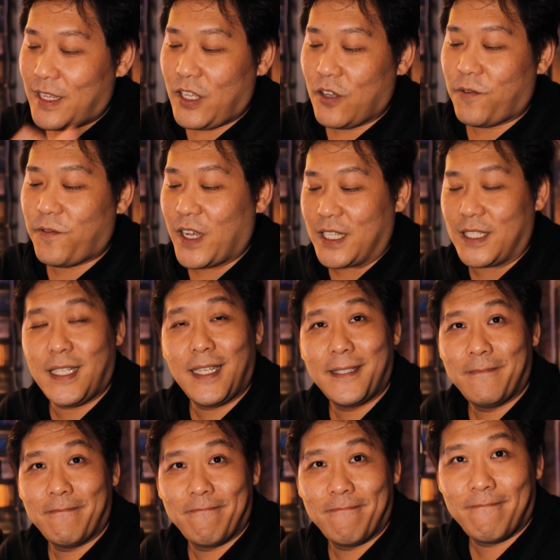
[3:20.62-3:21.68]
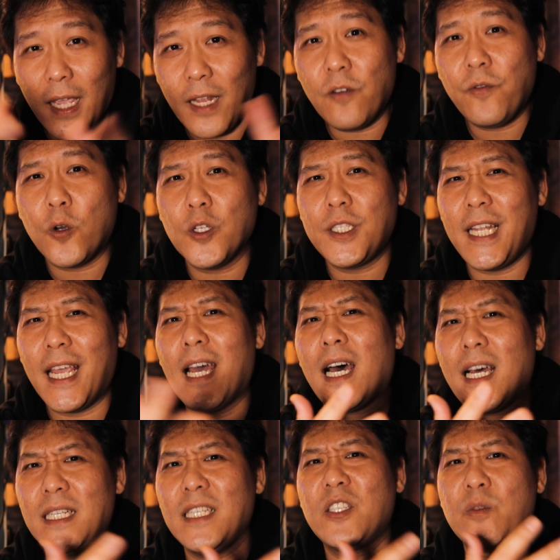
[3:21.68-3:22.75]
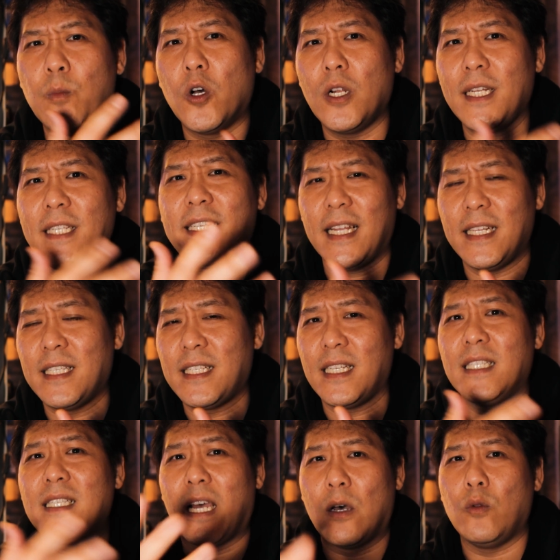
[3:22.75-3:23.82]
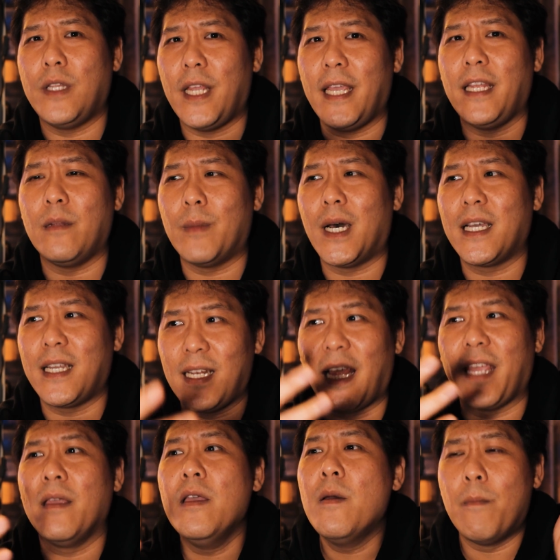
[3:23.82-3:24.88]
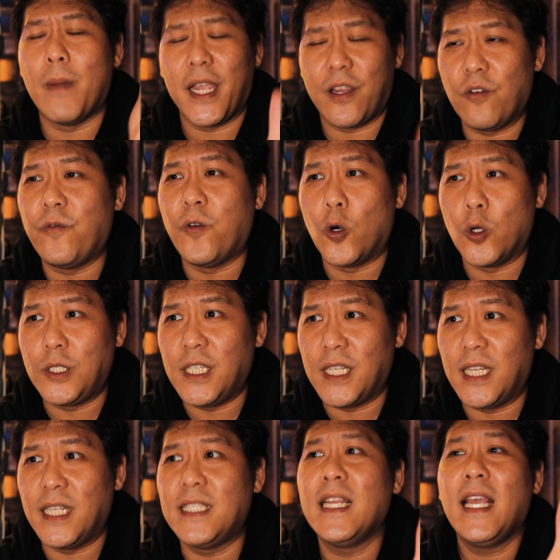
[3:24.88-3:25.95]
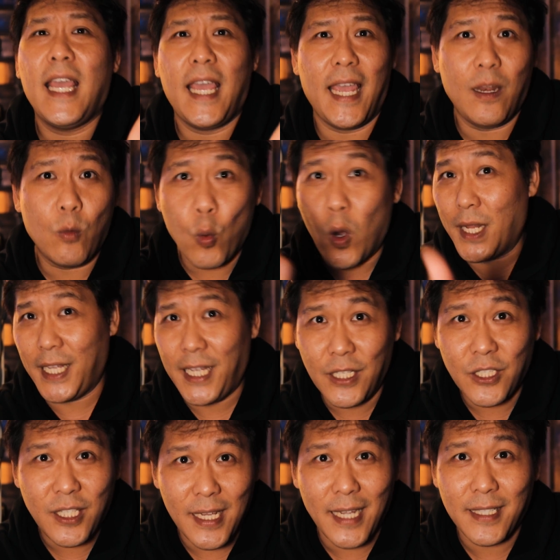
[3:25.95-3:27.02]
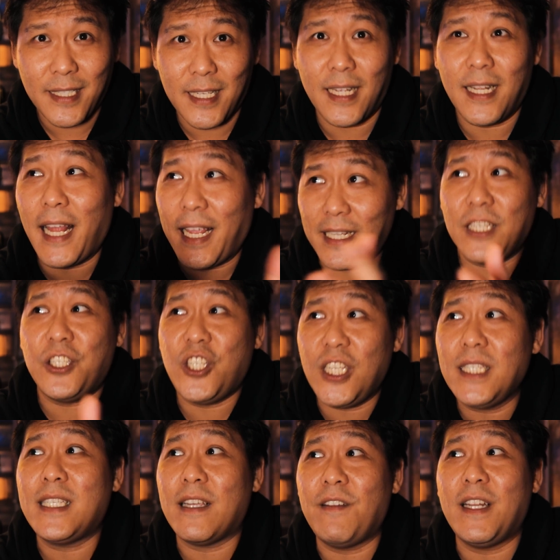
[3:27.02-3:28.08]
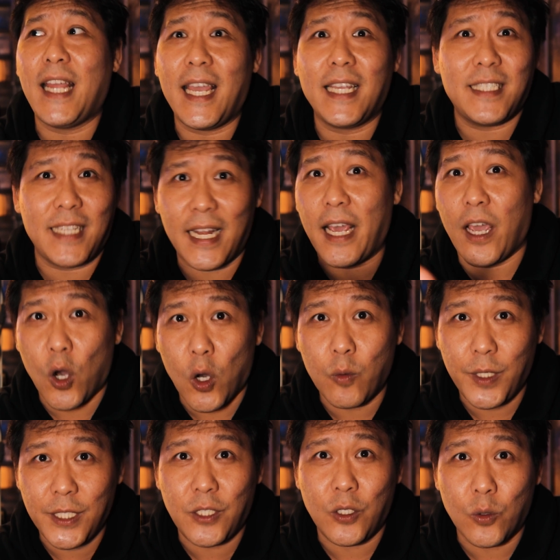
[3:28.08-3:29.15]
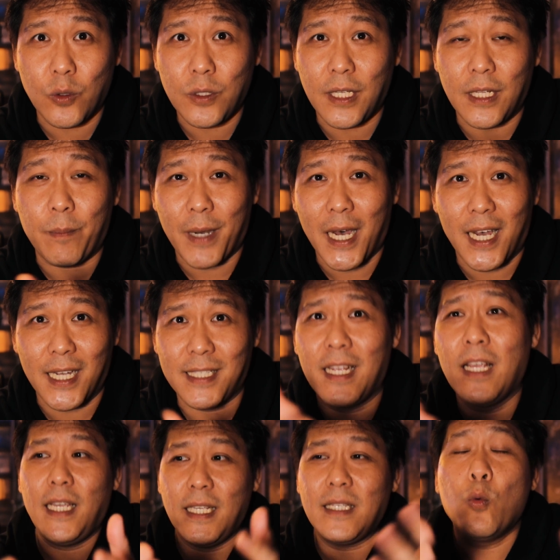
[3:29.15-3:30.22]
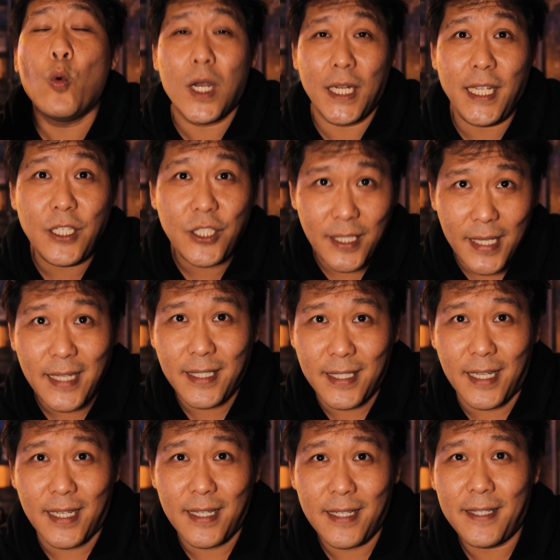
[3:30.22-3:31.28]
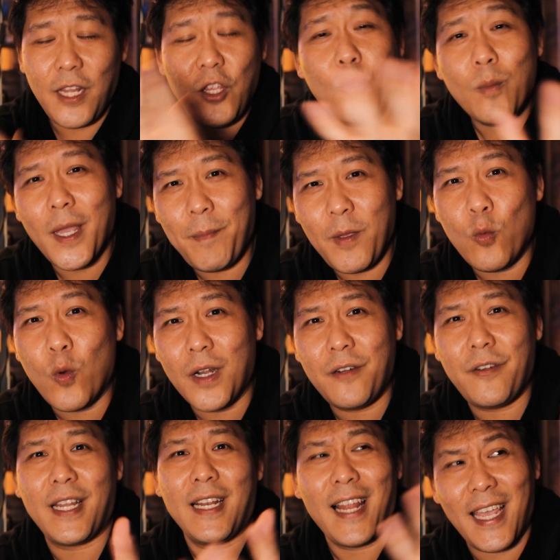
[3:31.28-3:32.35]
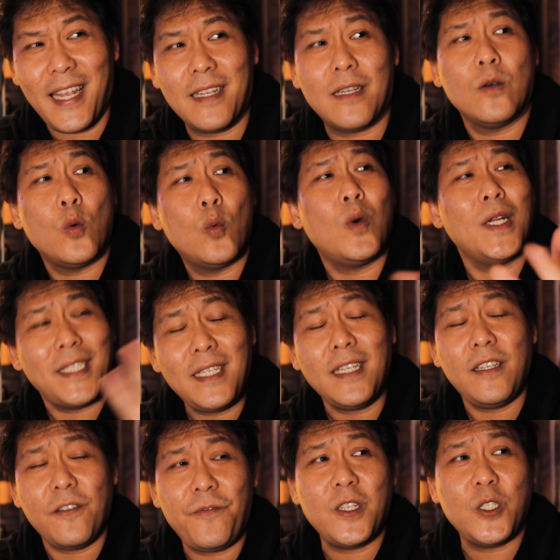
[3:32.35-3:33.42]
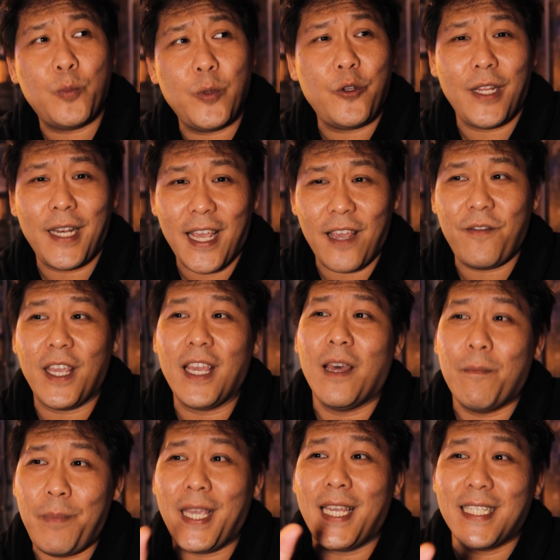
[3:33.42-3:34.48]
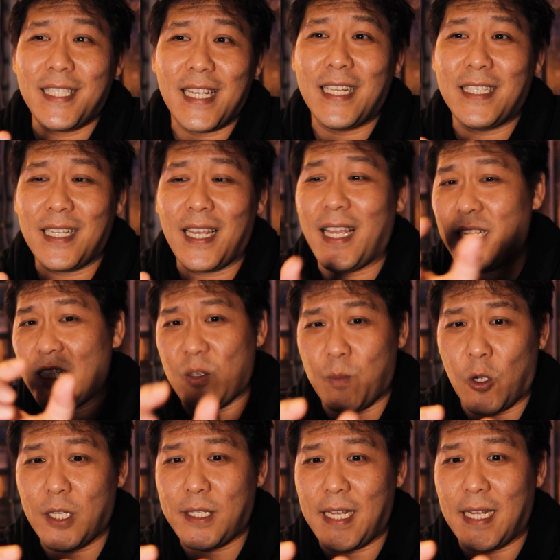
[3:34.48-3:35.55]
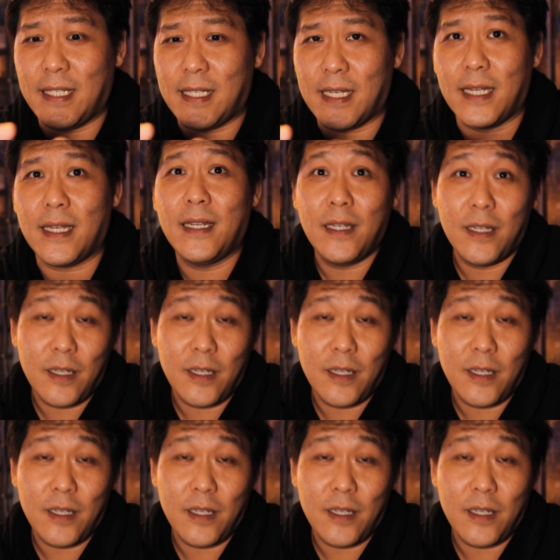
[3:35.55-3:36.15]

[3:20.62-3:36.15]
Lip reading: you're f***ed. And of course, there are other smaller sensors out there in the market like Micro Four Thirds and 1-inch sensor. Like the G7X that I always use in the past is a 1-inch sensor. And you might be wondering, Lionel, what's the difference between having a bigger sensor and a small sensor?